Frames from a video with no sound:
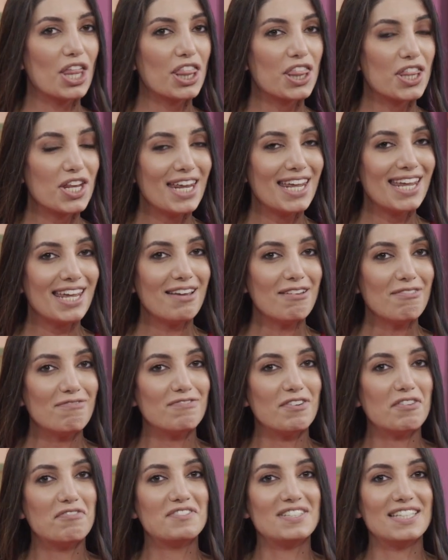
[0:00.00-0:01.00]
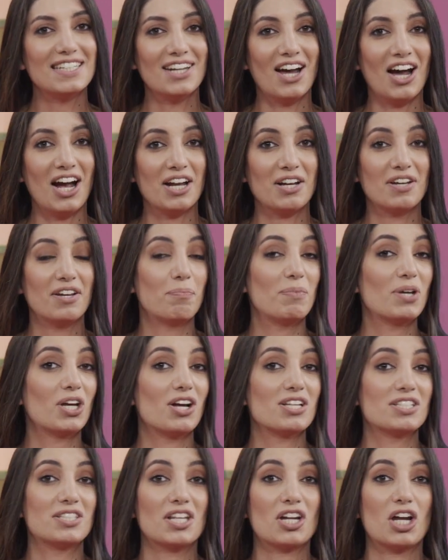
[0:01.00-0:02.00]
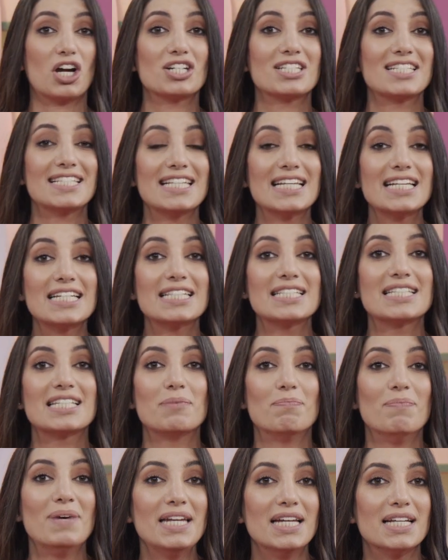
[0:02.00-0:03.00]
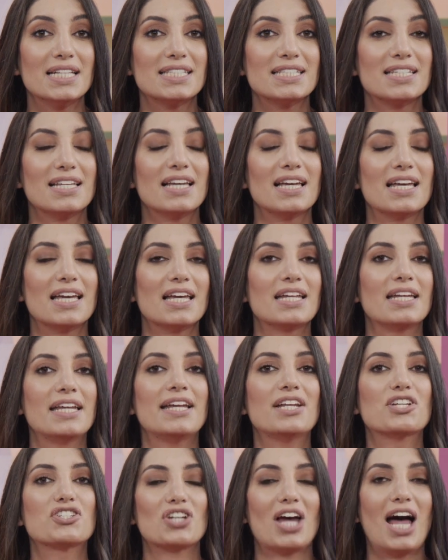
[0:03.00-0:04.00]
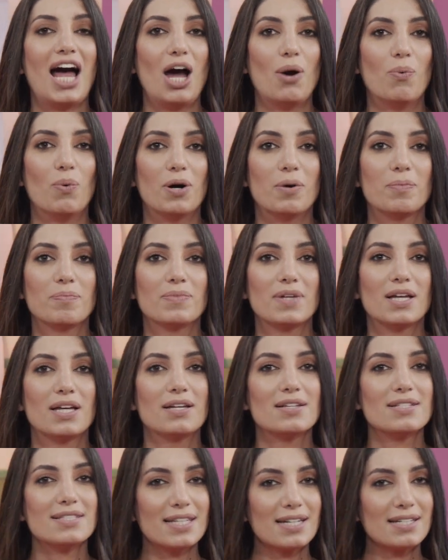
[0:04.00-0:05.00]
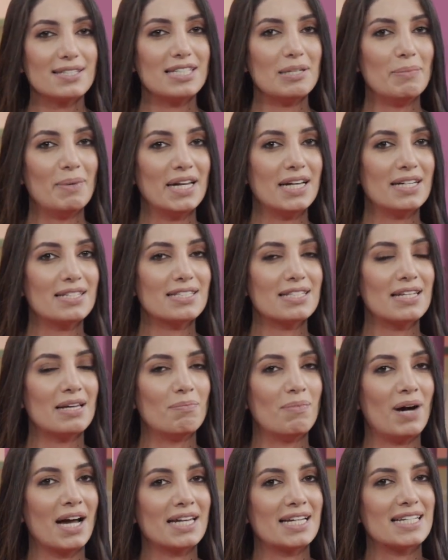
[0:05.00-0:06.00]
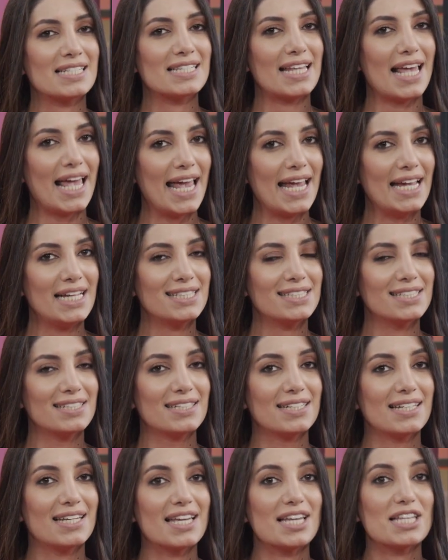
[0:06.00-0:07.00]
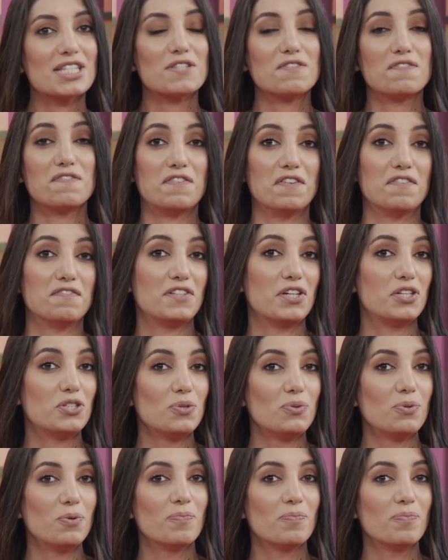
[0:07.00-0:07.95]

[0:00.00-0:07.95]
3:59, because there are 60 minutes in each hour. 60 minutes minus 8 is 52.